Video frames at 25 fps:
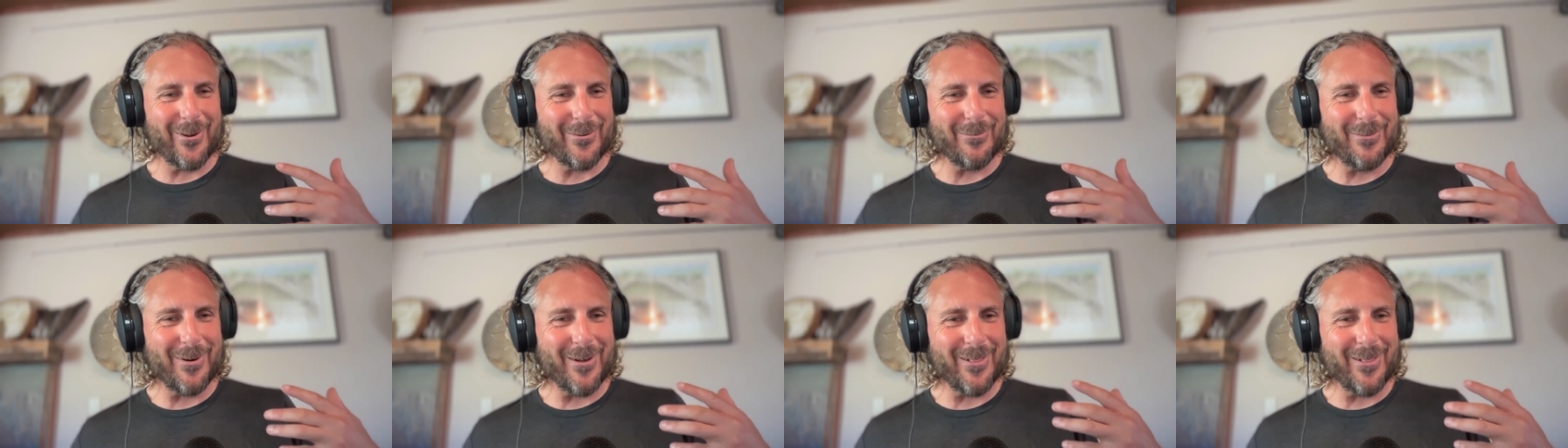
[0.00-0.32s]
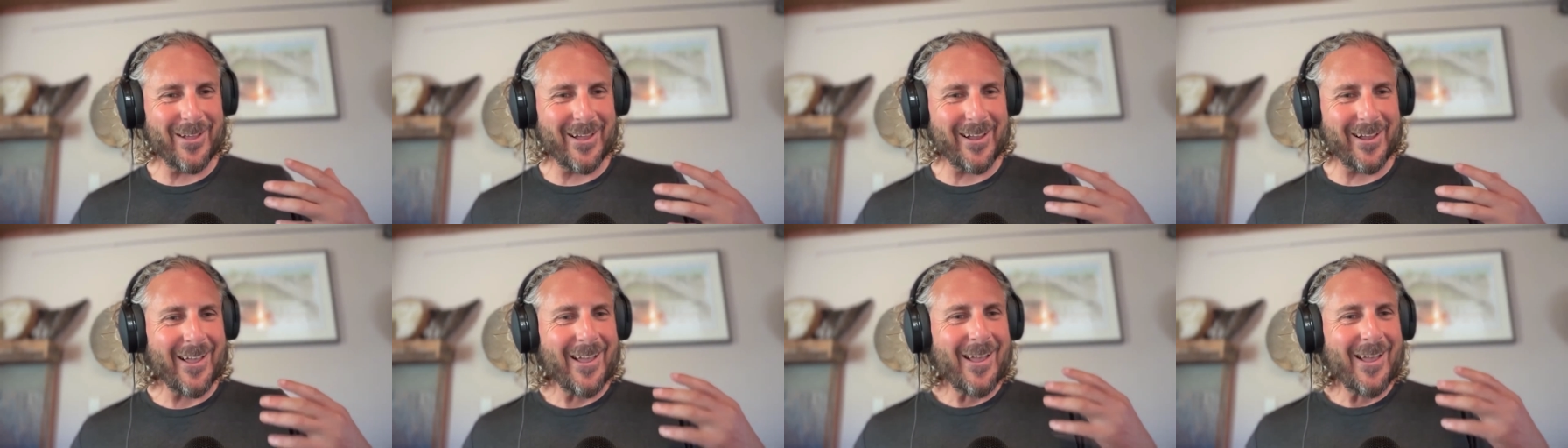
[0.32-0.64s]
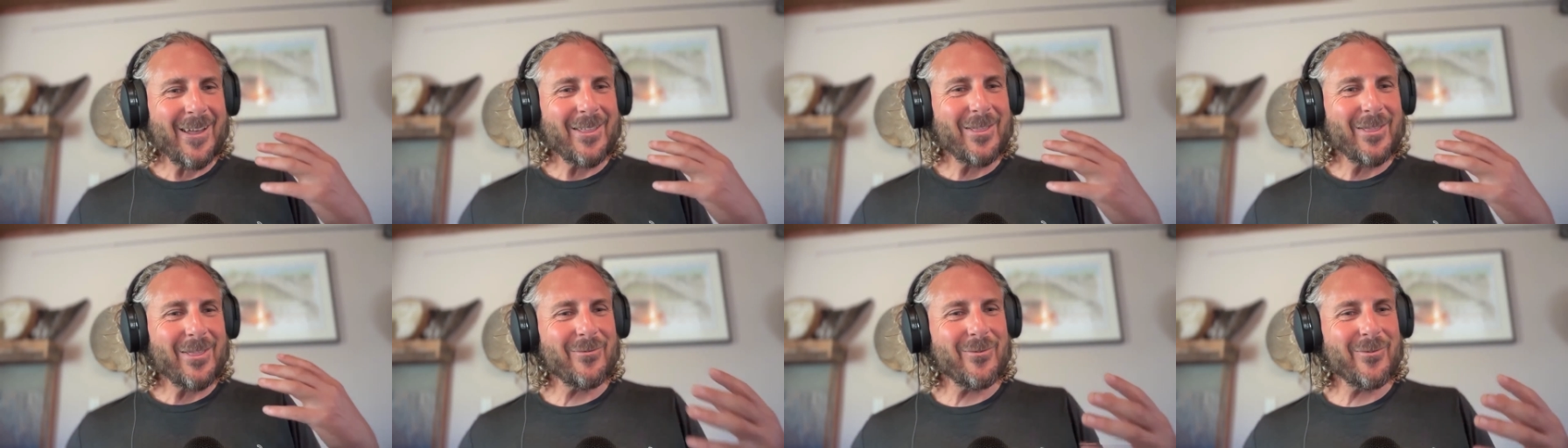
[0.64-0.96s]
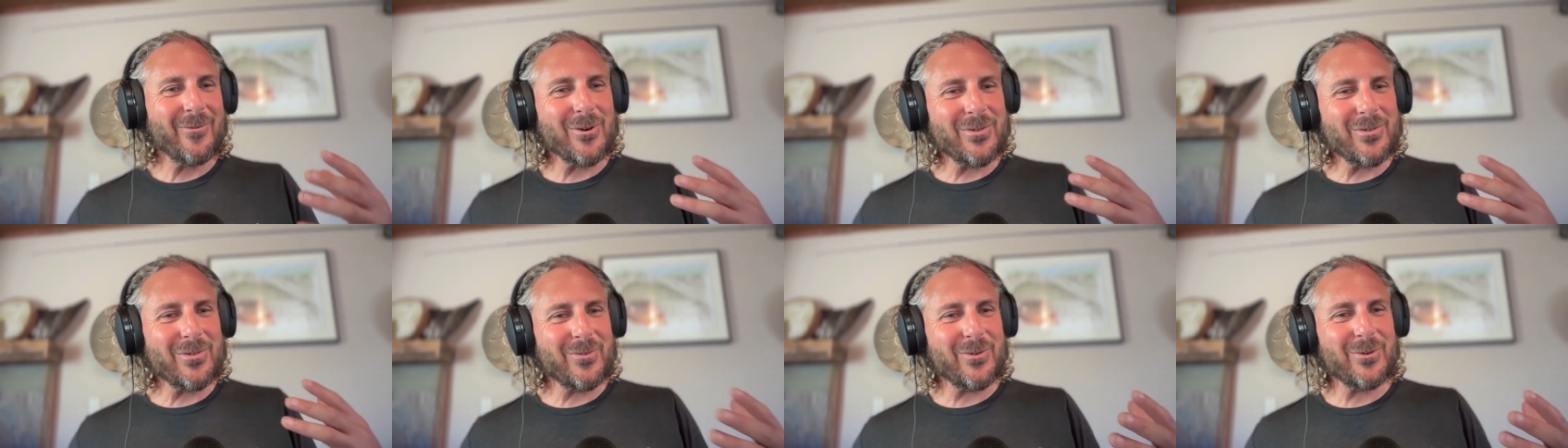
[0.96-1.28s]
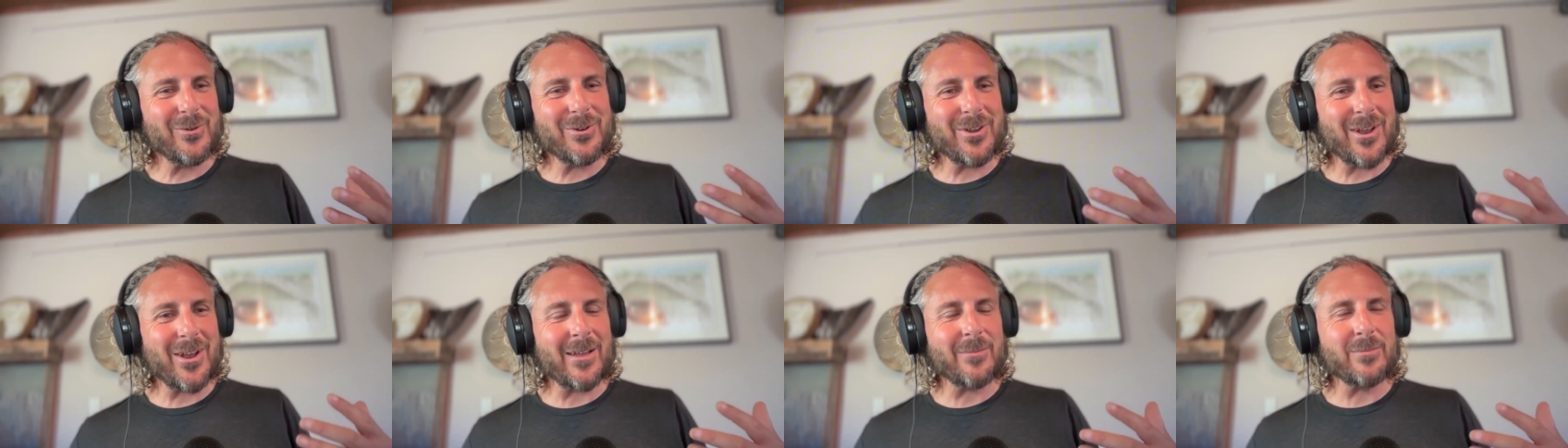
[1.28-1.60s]
but like the first few
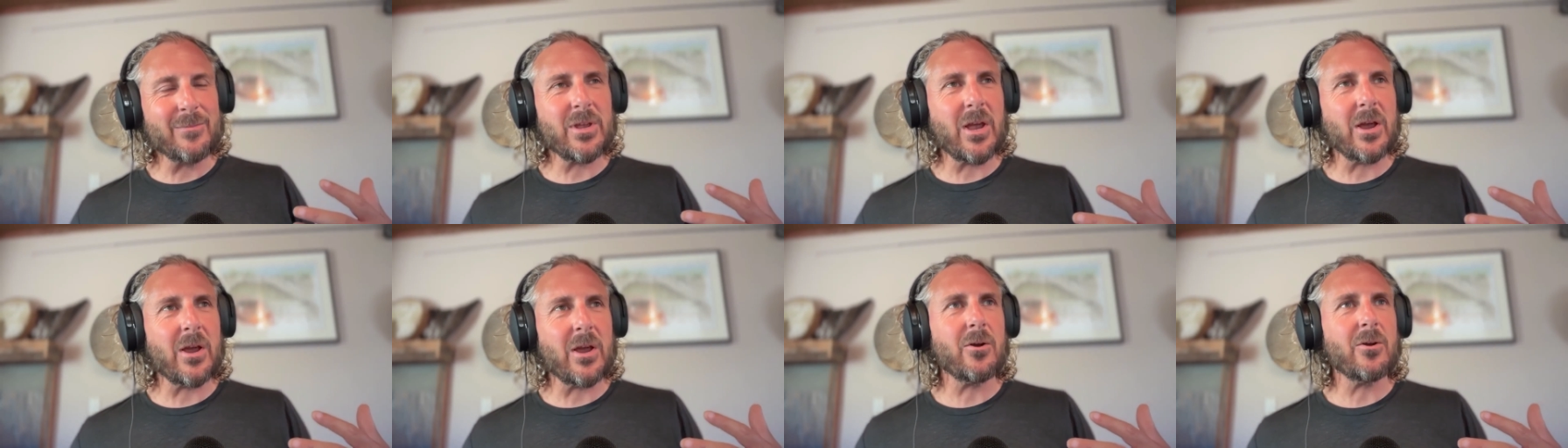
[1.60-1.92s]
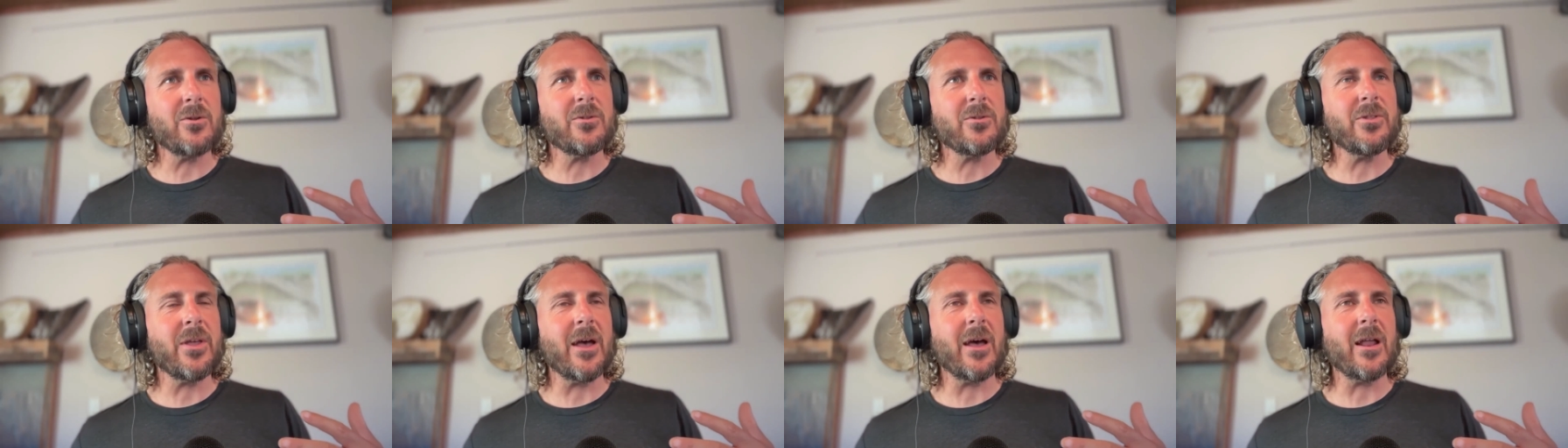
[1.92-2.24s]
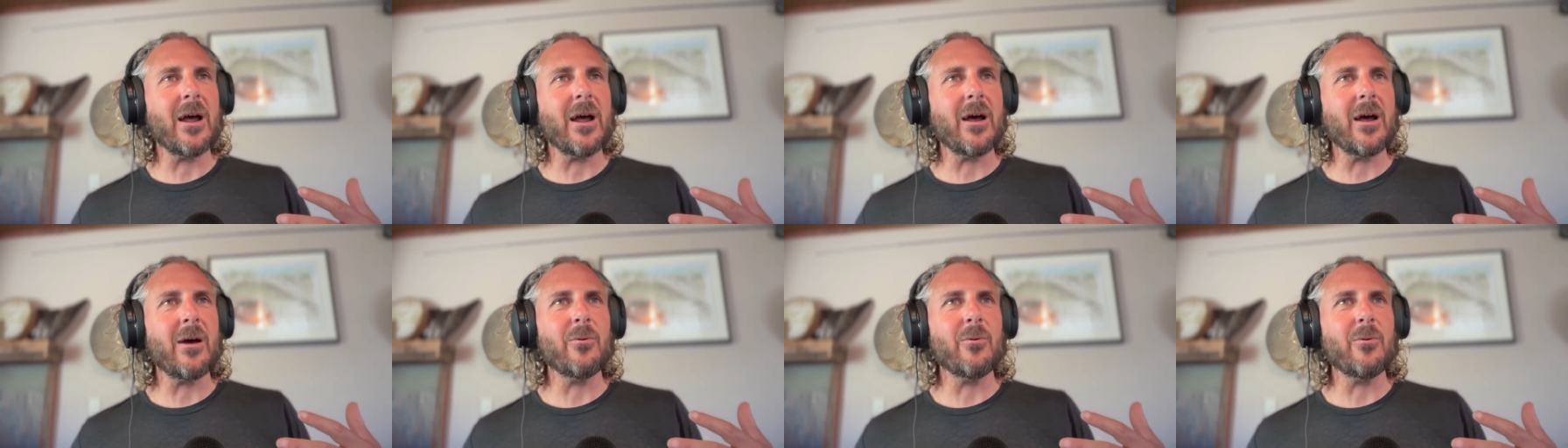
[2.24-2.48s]
times I heard that,